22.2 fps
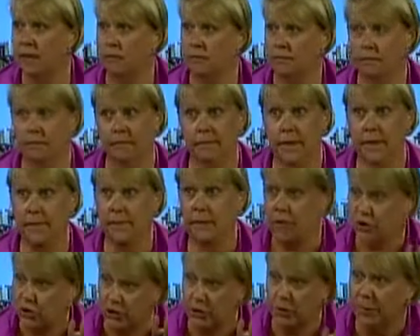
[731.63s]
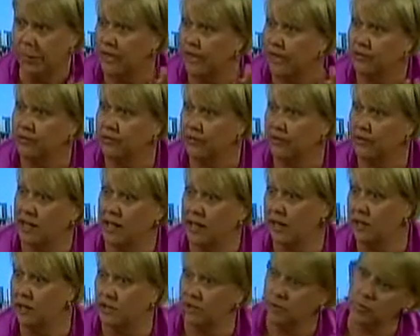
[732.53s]
maybe Germany for
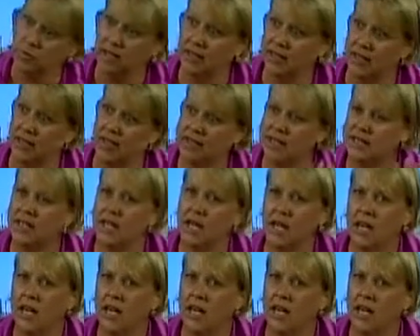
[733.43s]
that German class,